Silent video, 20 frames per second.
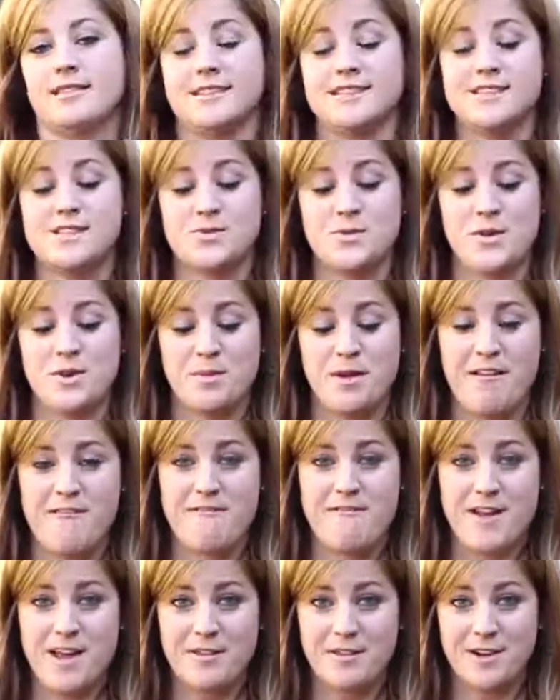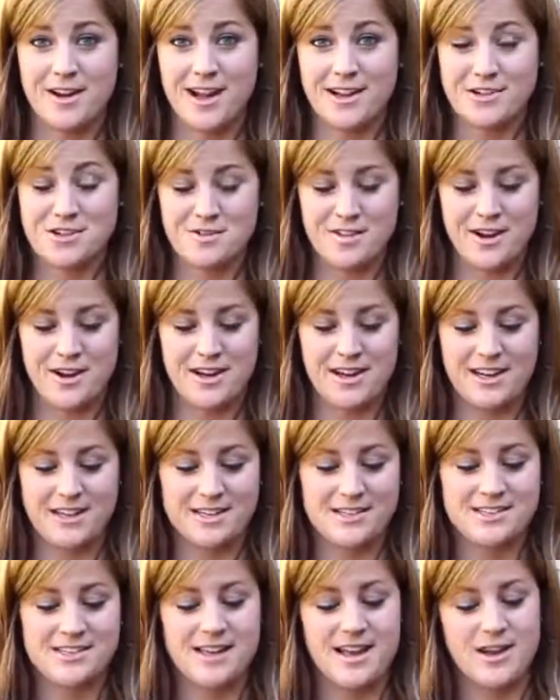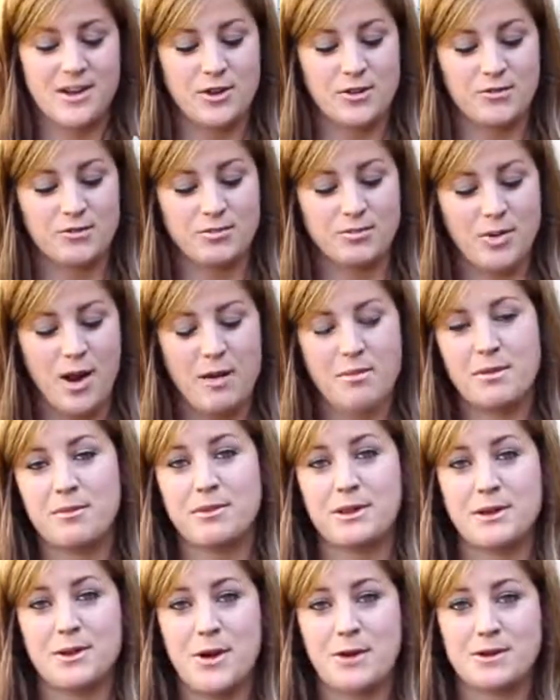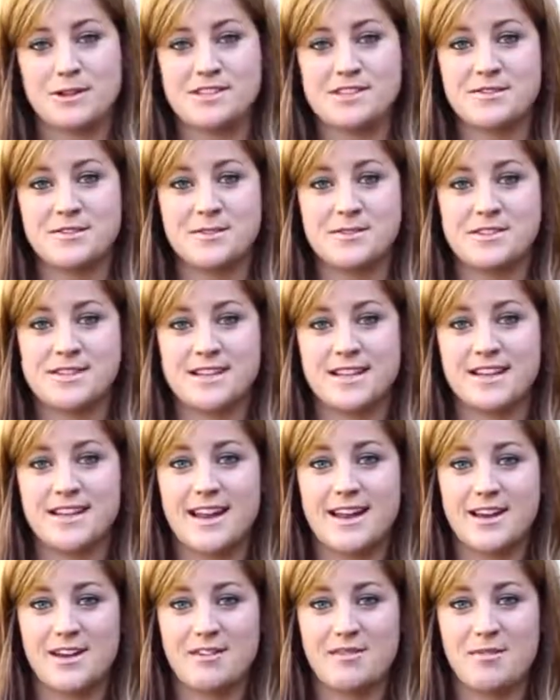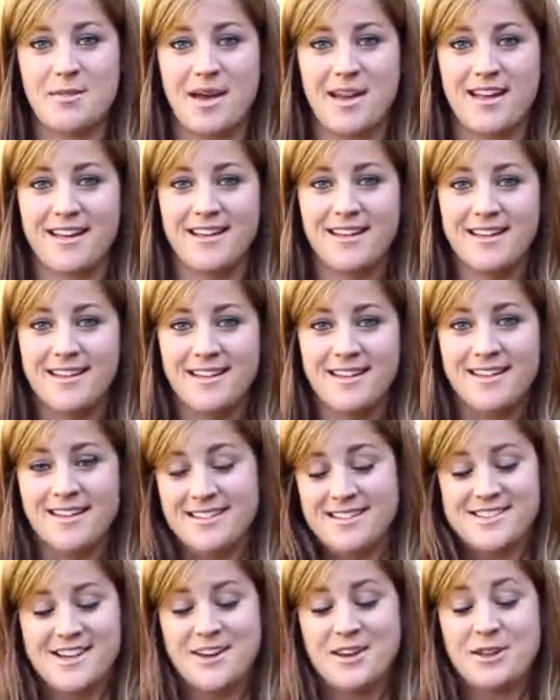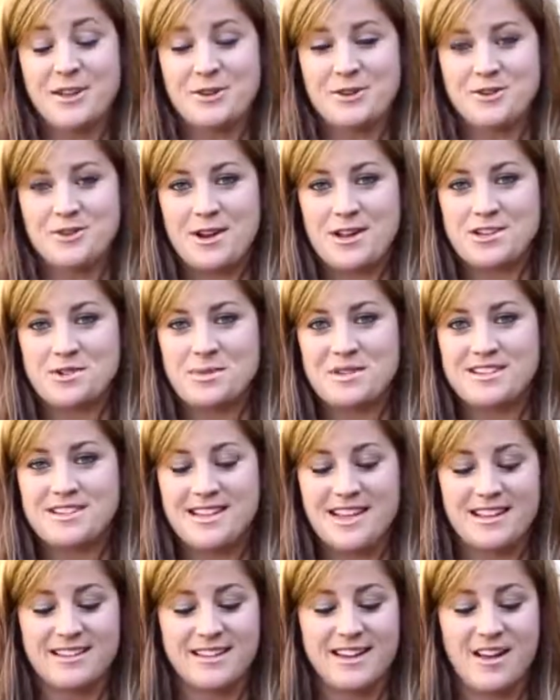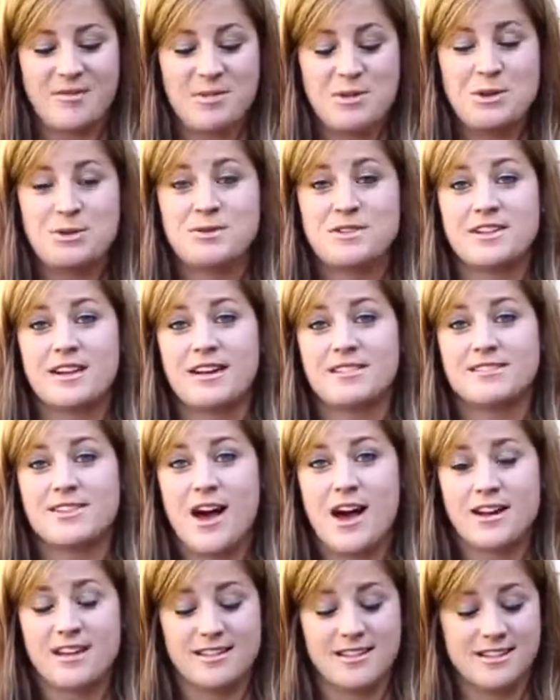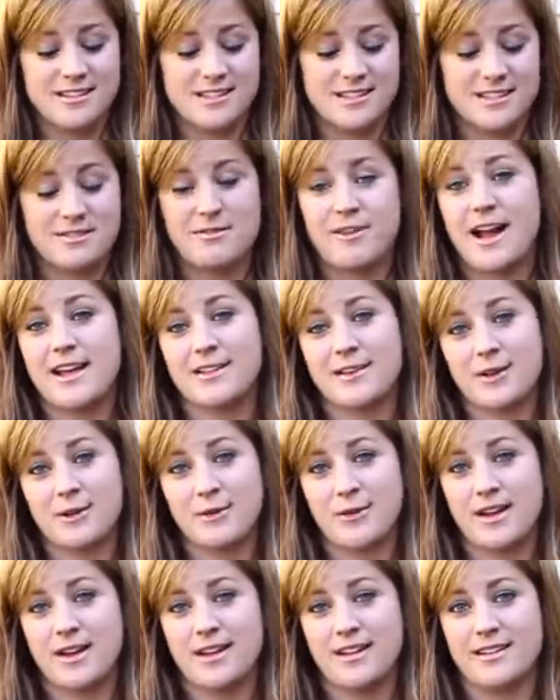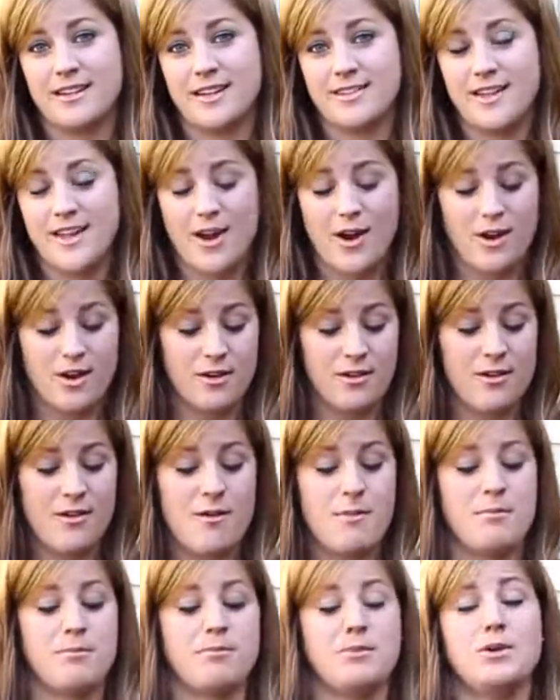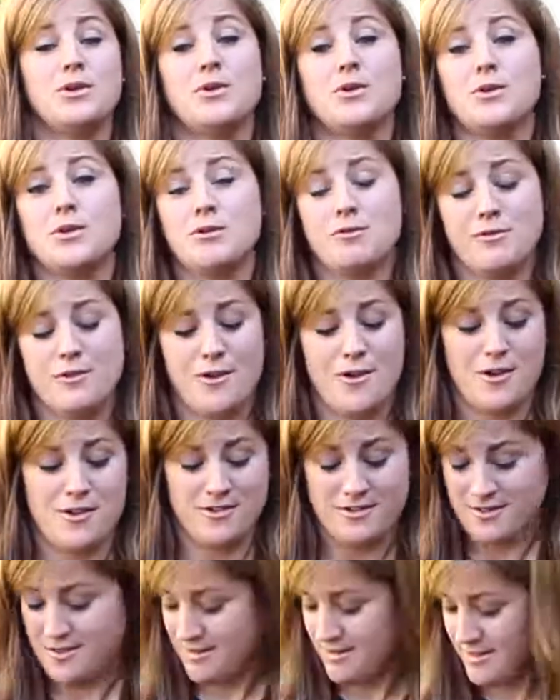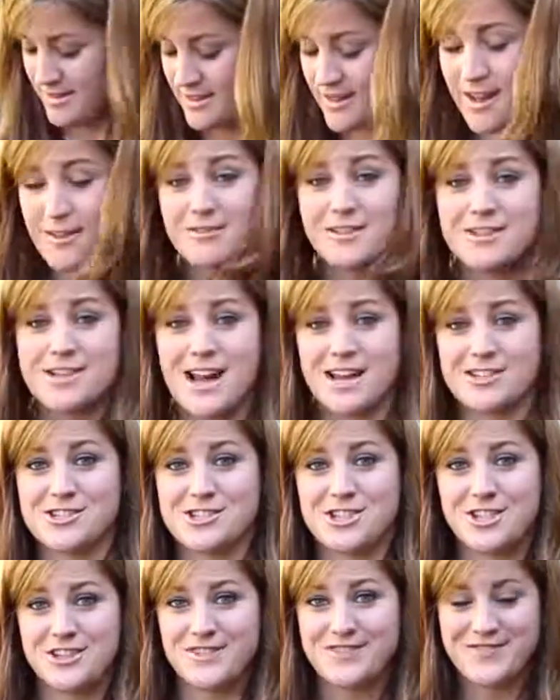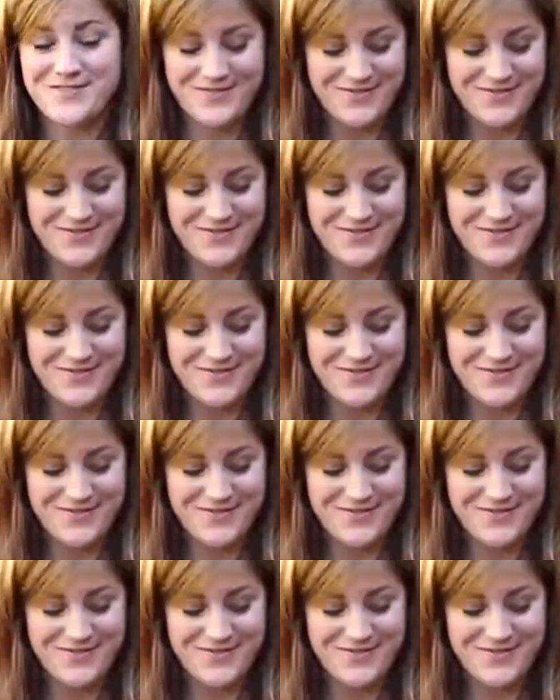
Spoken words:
This is one of my favorite Echeverias, and you've probably noticed if you've seen any of my succulent arrangements lately, I've been using a lot of these. It's a violet queen, and they are beautiful. Love the texture.